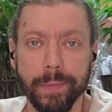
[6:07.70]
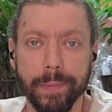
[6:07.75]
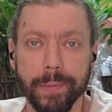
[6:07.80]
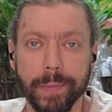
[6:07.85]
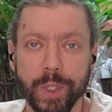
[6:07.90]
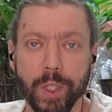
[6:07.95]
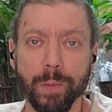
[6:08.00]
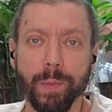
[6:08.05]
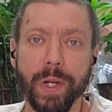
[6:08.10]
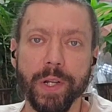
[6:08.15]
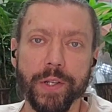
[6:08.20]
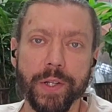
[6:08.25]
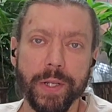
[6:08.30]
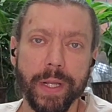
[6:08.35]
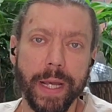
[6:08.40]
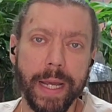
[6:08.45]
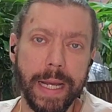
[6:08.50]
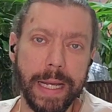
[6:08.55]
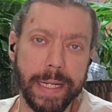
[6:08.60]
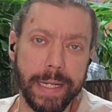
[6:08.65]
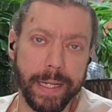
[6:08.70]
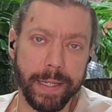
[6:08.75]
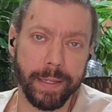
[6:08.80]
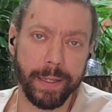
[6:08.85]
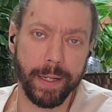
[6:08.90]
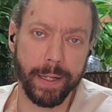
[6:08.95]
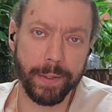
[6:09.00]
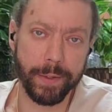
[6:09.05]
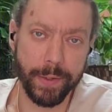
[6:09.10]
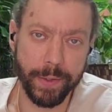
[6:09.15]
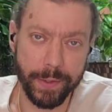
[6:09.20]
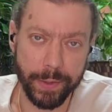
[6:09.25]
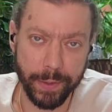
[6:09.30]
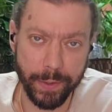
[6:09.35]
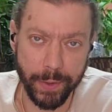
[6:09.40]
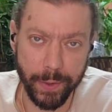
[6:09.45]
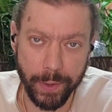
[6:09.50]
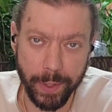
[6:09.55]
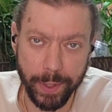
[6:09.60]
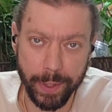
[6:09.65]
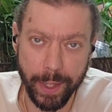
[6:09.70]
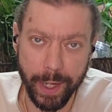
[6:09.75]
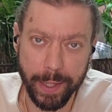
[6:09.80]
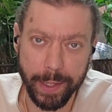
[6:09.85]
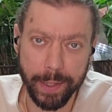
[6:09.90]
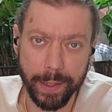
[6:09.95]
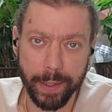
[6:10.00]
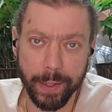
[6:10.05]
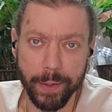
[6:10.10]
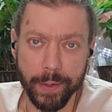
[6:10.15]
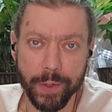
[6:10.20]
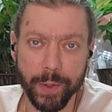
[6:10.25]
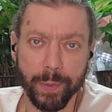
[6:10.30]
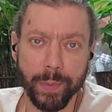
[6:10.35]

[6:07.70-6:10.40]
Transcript: So much in the 1800s and early 1900s,